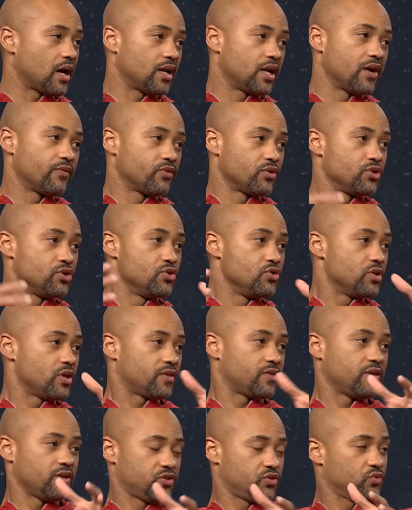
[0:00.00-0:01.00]
I never knew
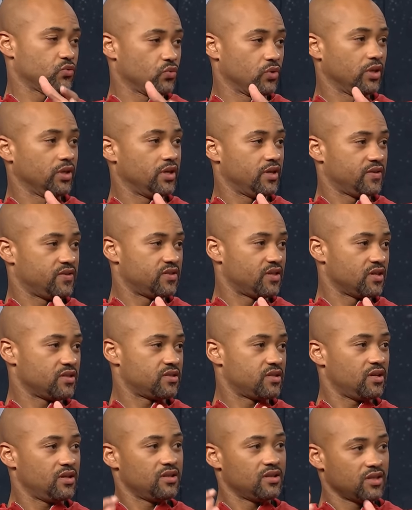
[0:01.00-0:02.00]
that this really
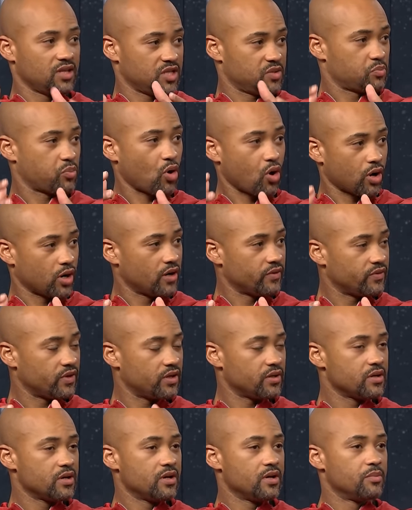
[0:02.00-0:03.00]
existed and this part of
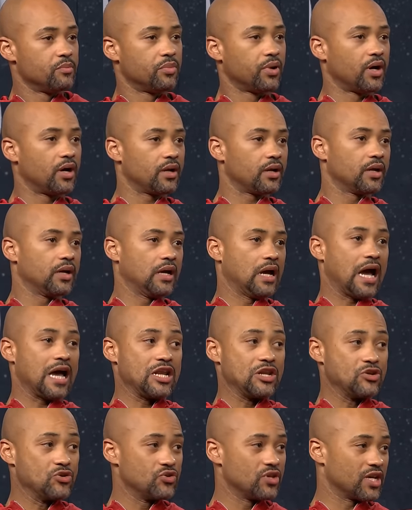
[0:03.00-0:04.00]
it, but I
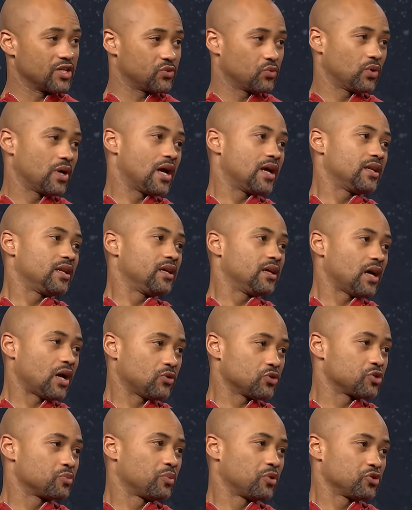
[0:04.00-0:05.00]
knew that's what I ne- I
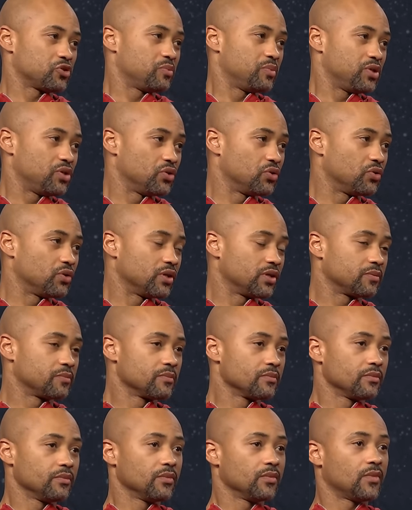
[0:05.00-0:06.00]
was supposed to be doing.
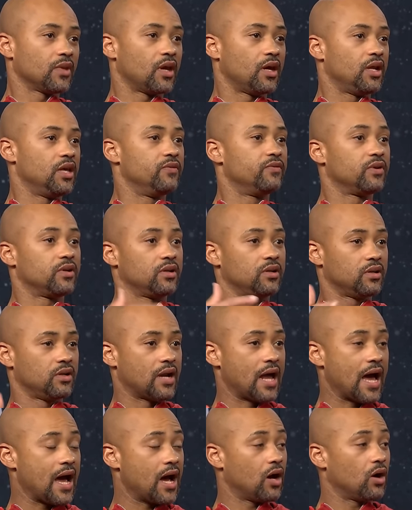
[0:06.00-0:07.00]
And even
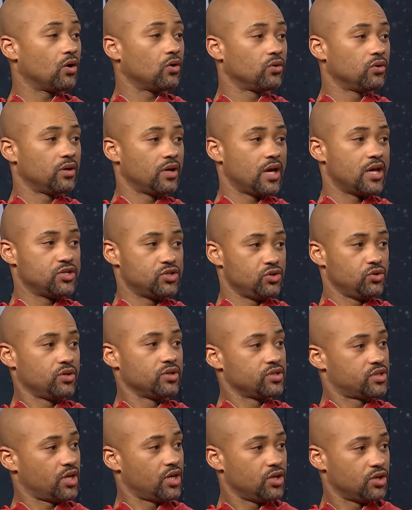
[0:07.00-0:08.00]
now, as you
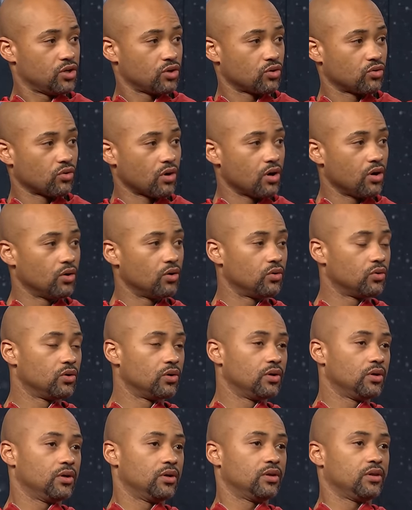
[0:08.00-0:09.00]
continue to grow,
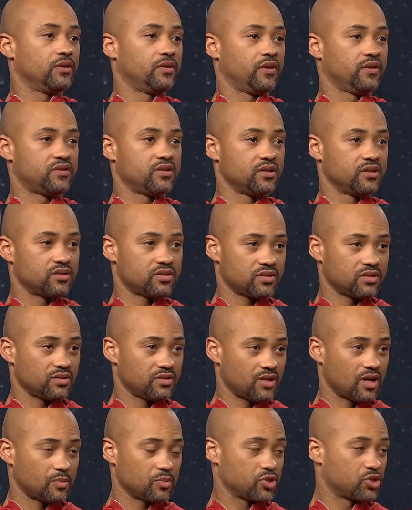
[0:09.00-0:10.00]
this is
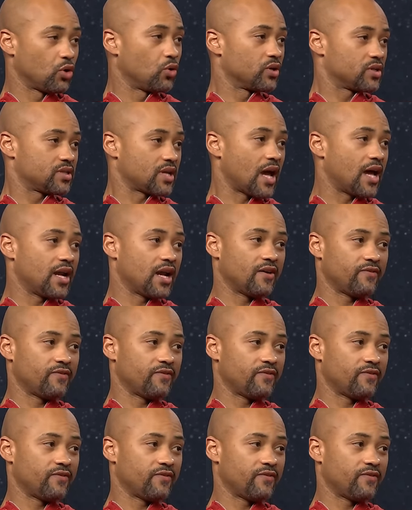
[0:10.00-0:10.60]
I'm so excited.